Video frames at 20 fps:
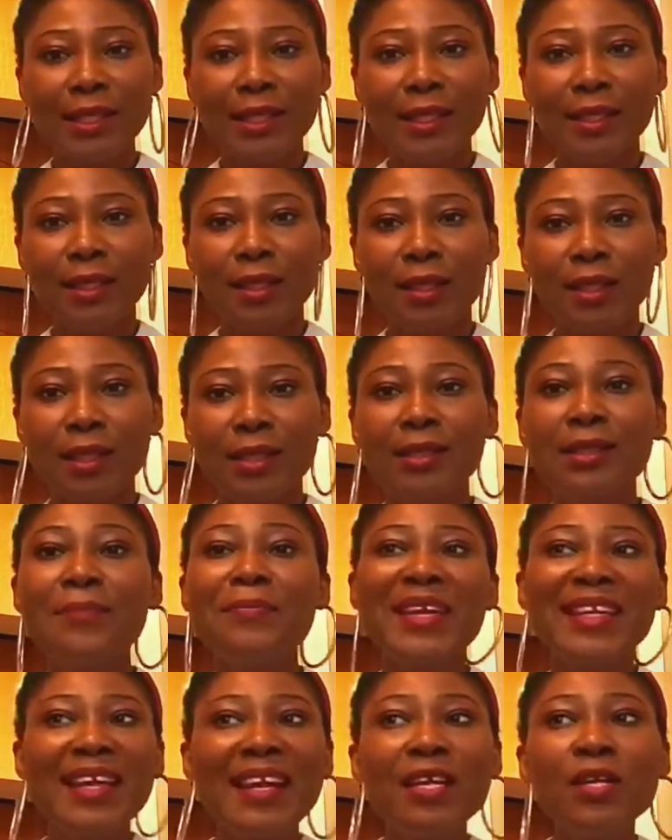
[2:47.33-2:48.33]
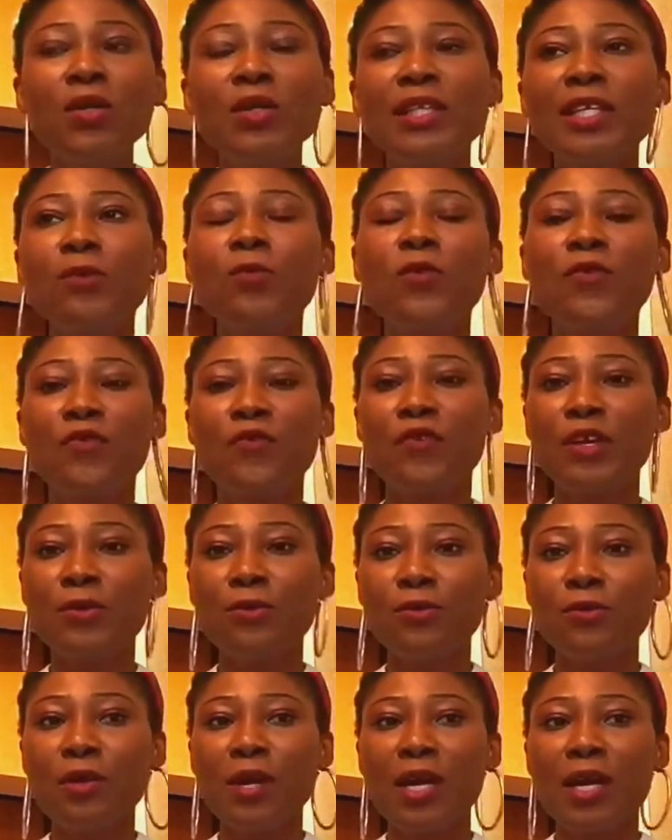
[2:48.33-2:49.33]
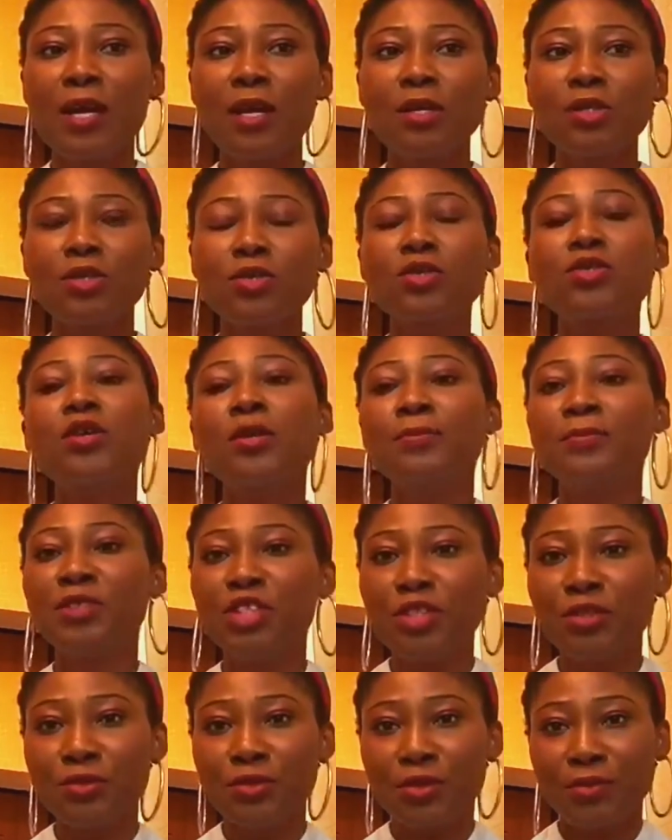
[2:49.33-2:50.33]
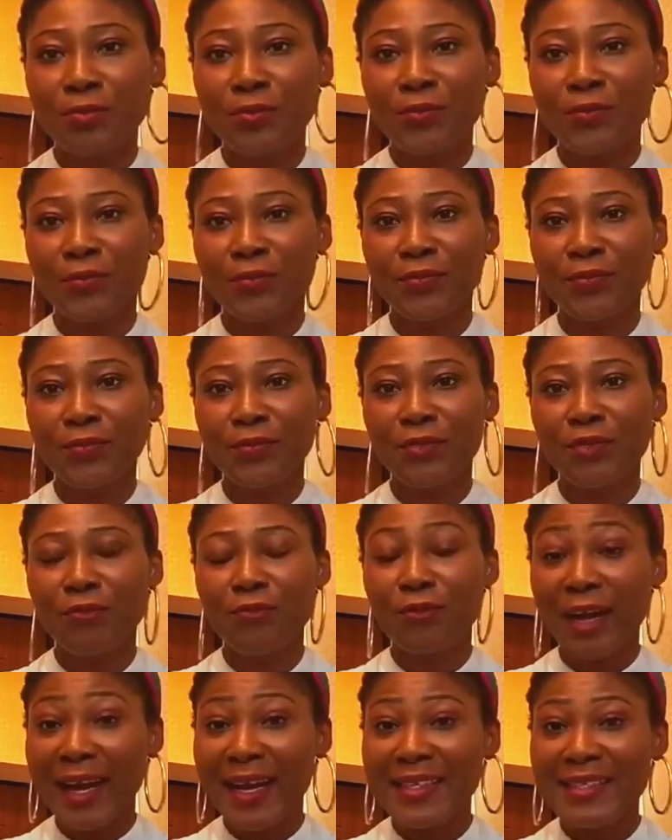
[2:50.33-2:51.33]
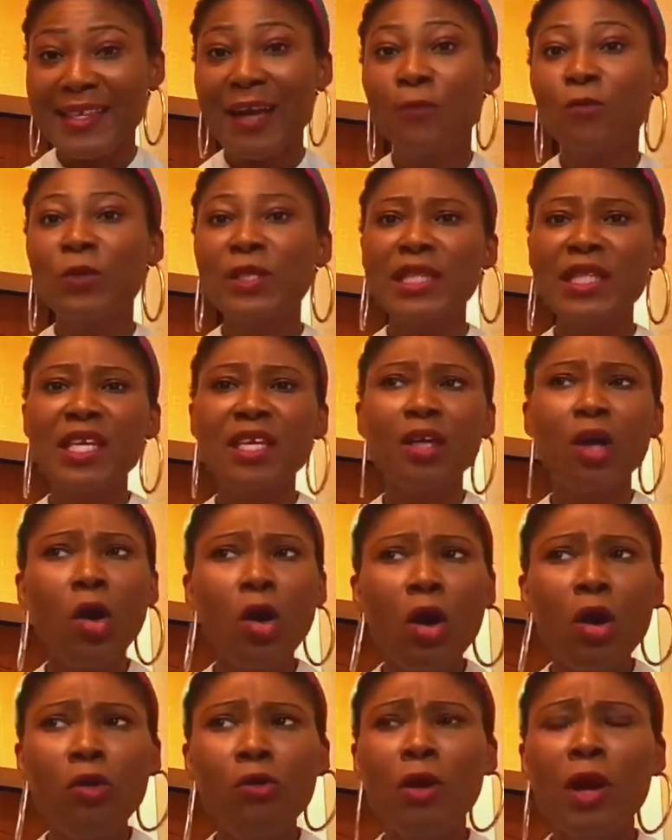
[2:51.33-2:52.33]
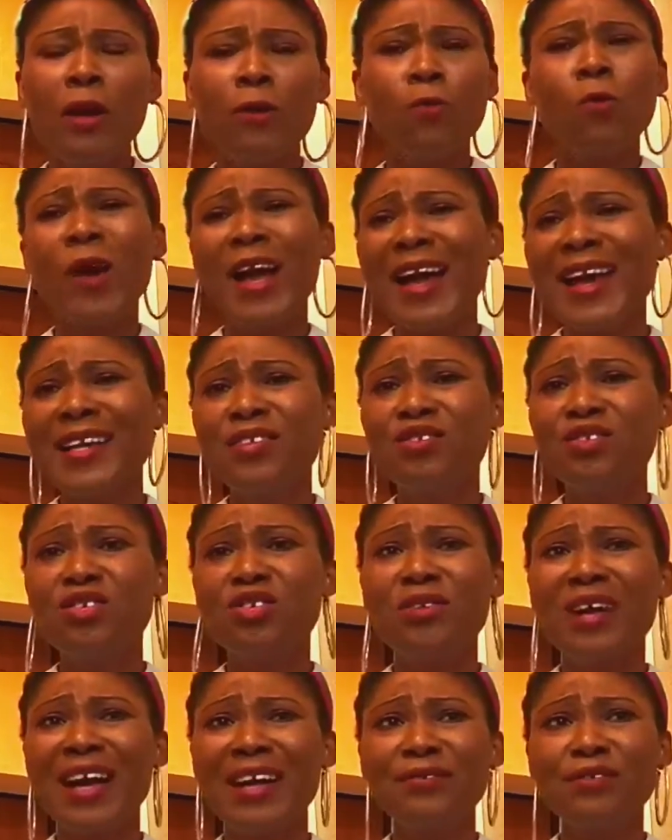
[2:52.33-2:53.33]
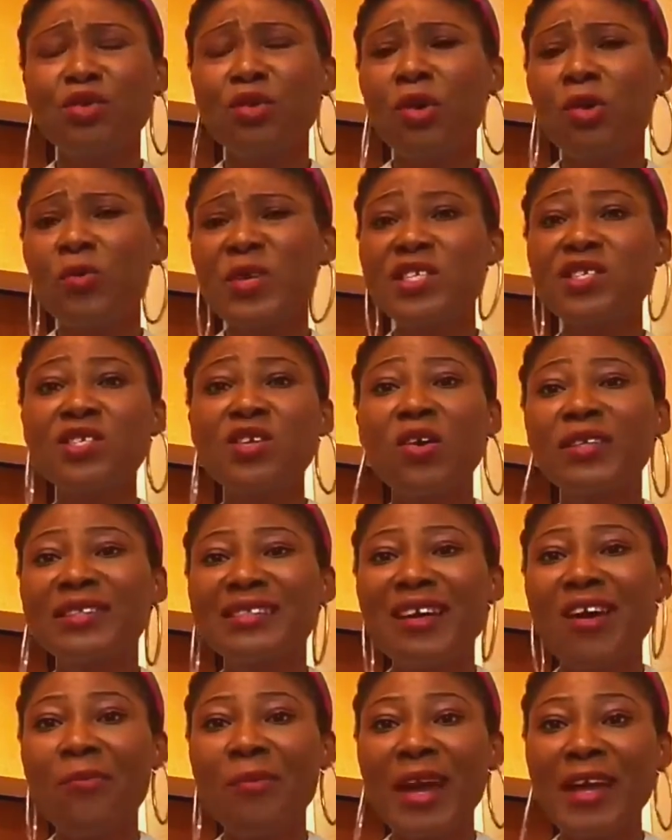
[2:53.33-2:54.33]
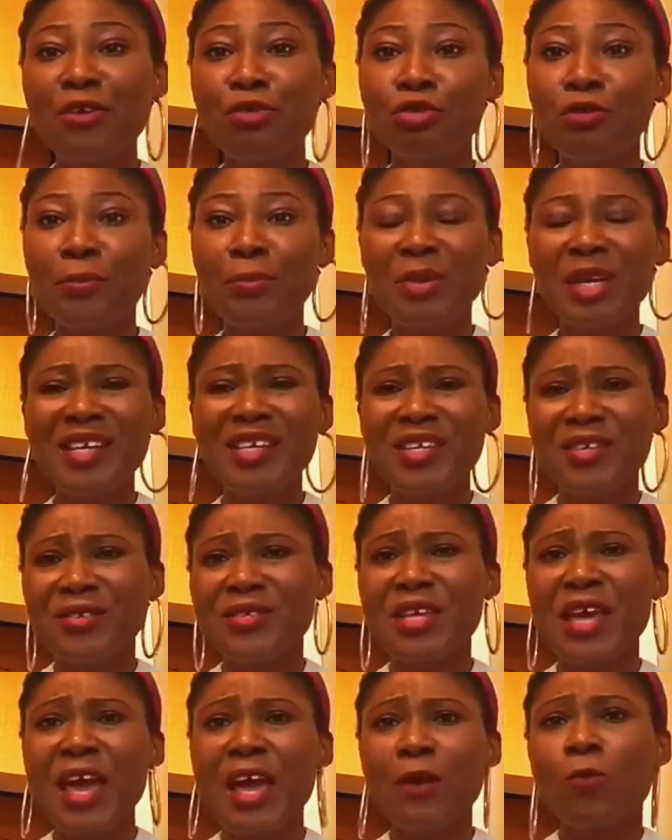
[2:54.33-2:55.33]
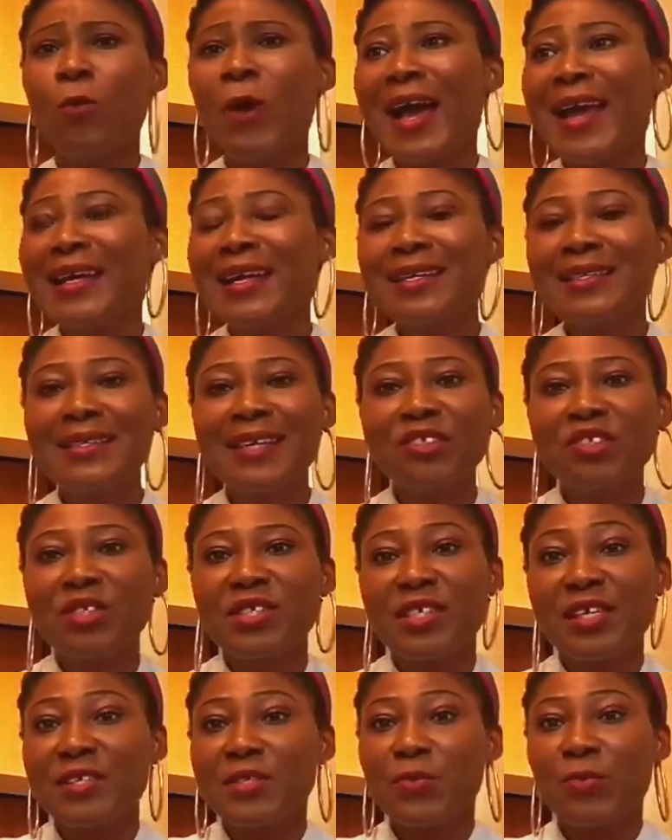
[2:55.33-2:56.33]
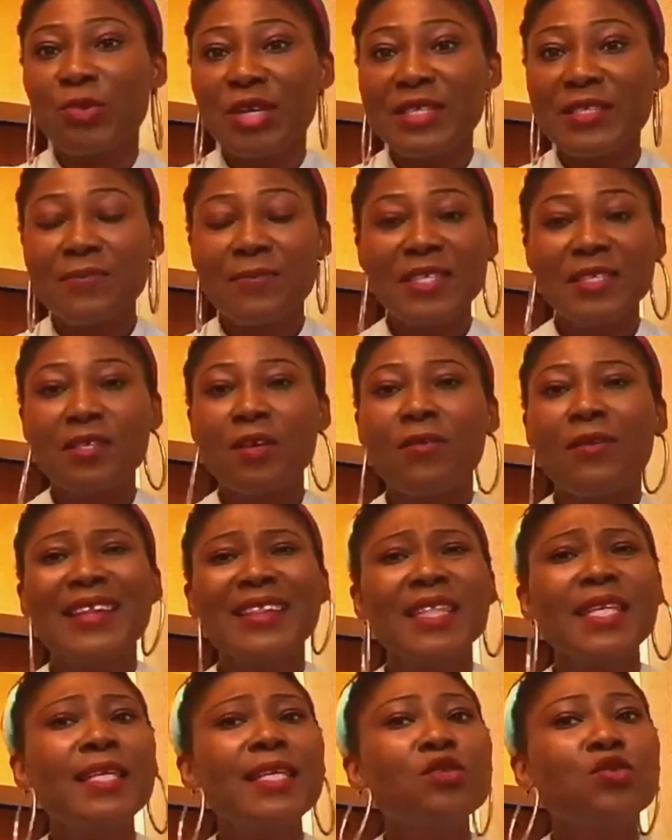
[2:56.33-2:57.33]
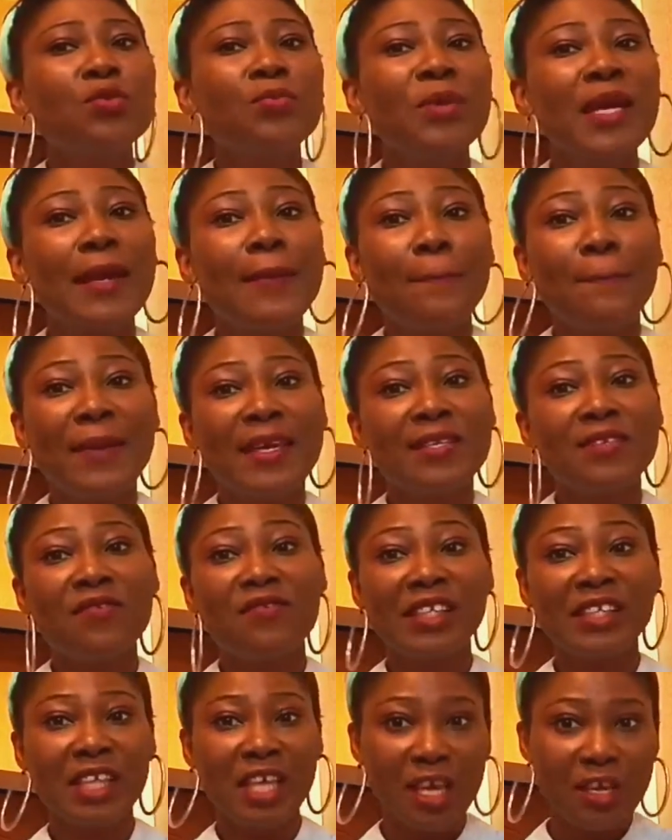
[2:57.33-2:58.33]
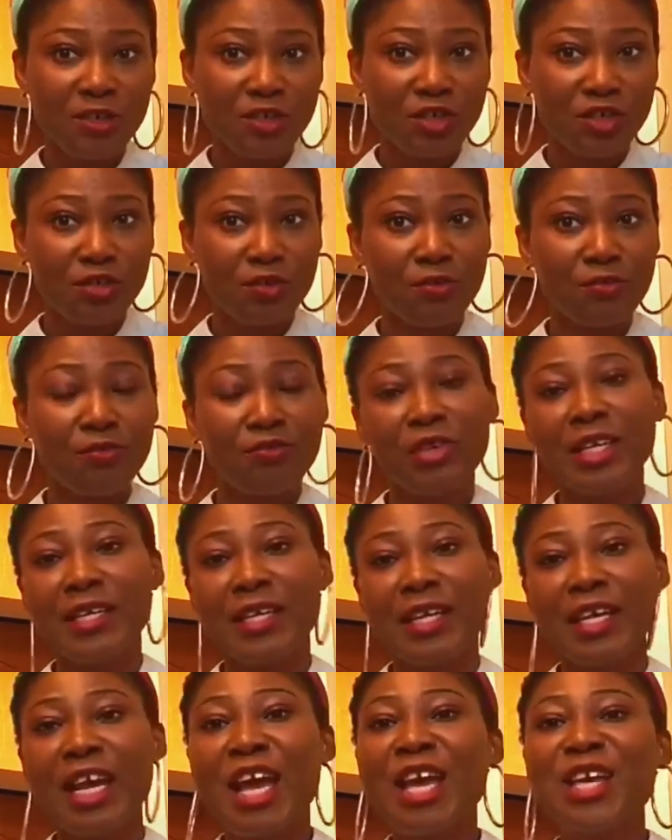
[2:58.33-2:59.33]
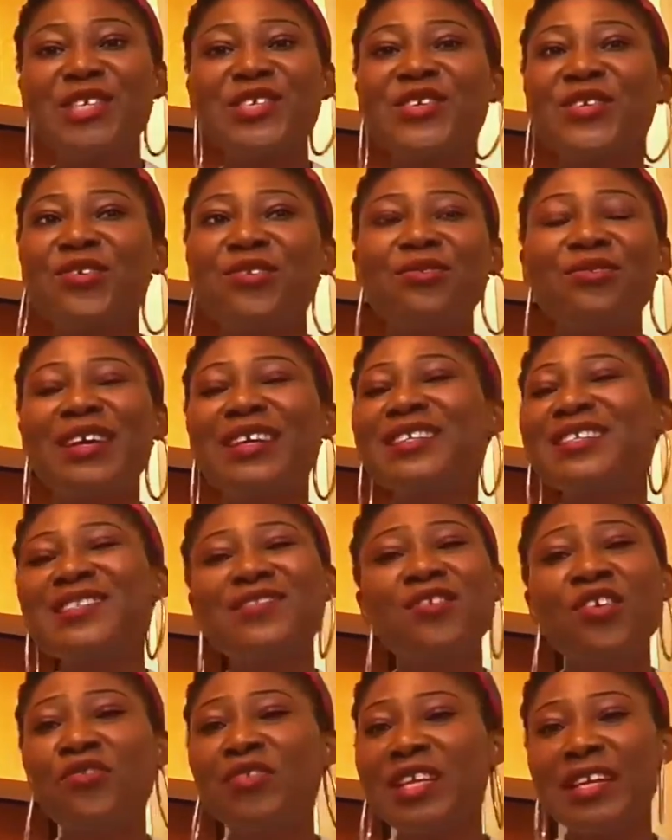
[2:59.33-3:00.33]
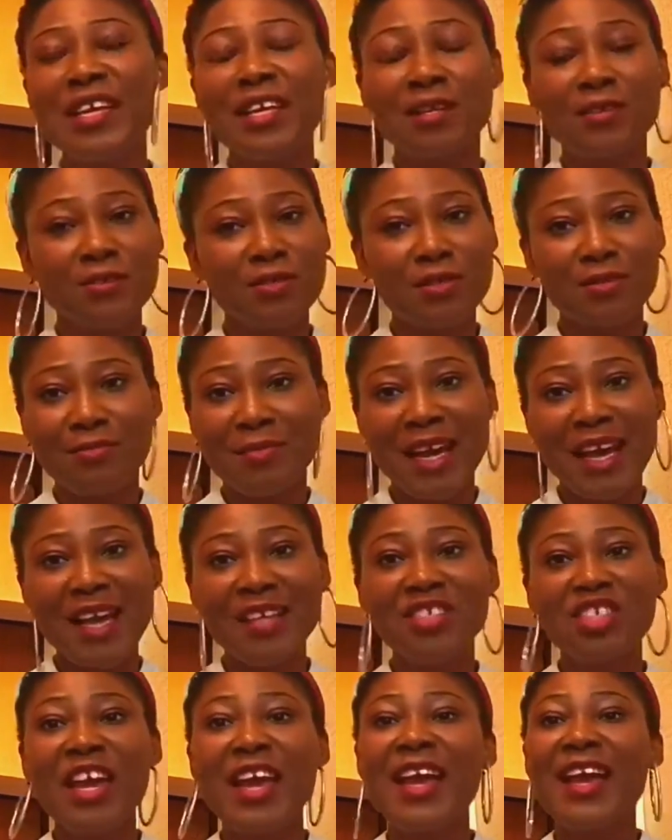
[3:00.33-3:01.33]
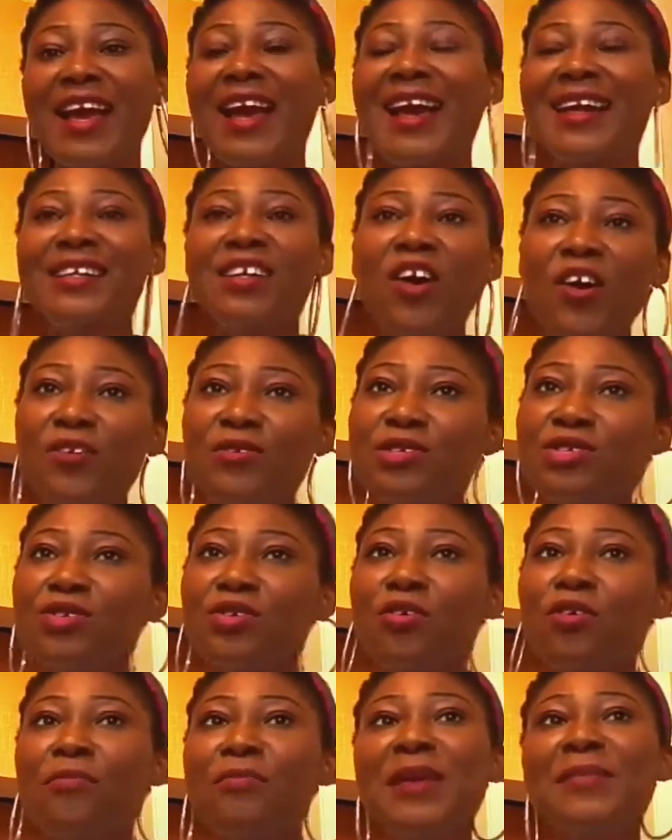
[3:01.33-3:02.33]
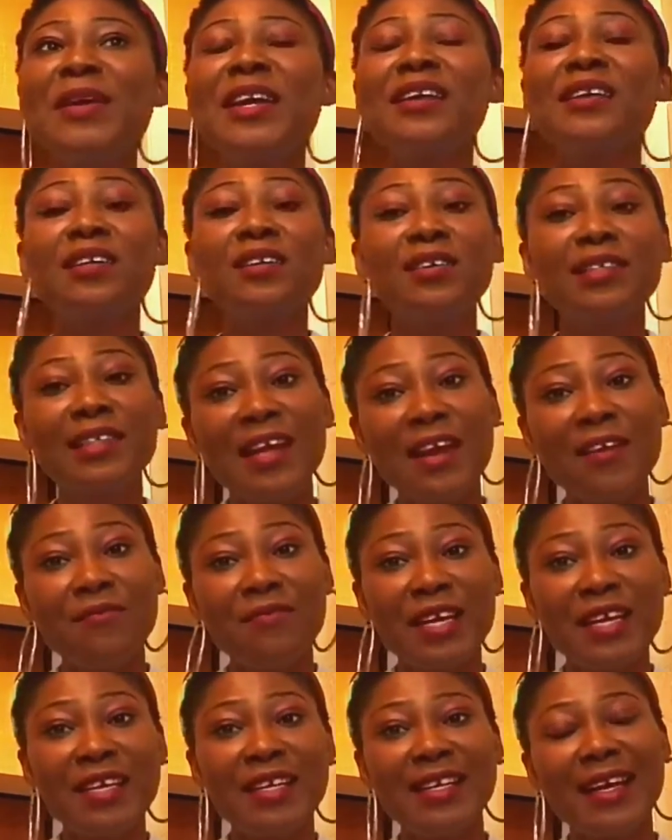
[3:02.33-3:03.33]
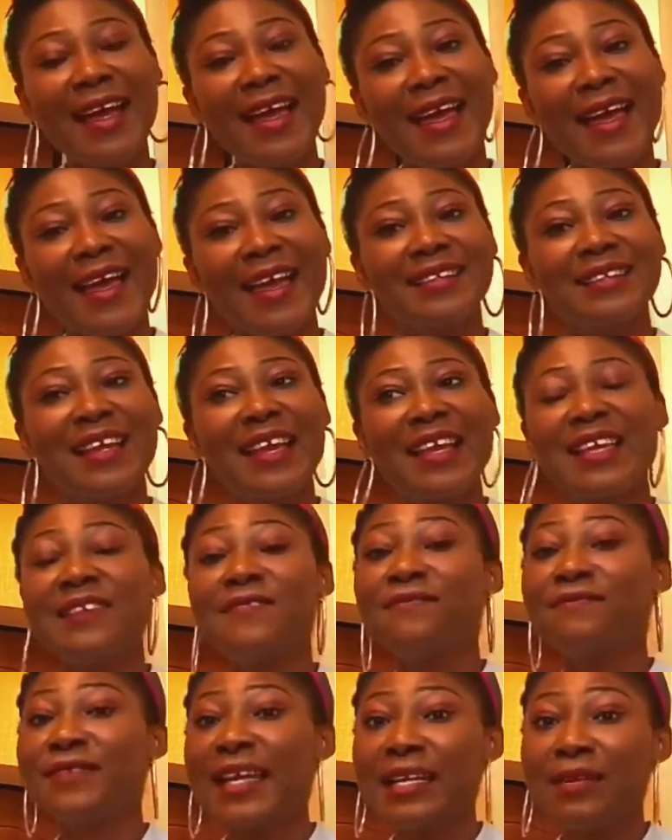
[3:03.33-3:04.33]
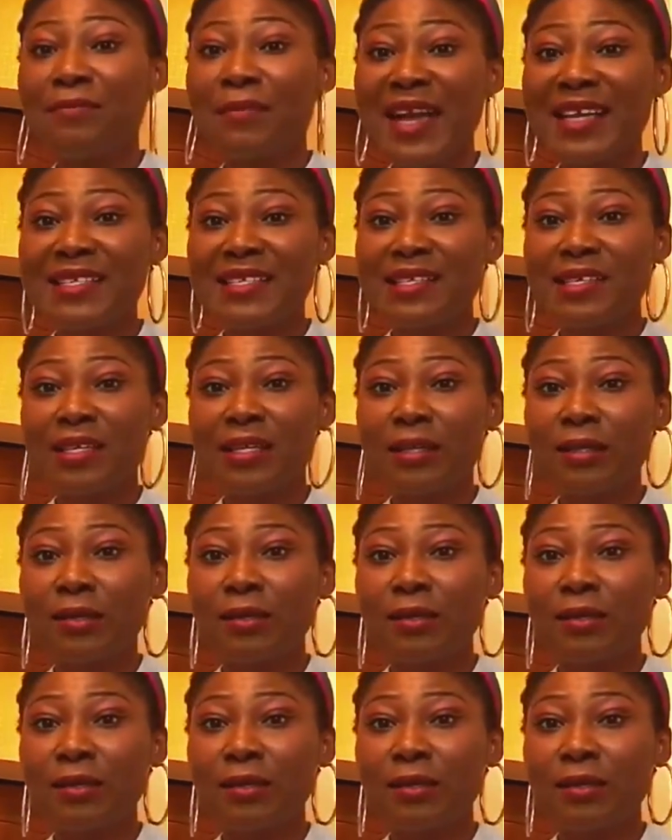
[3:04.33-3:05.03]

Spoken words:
ends up with a melancholic, the melancholic will feel subdued, right? And will think, oh, why do you have to always talk down my own opinions? Why can't I just express myself? I think it will be a bit an issue, really. So it's not really a good match.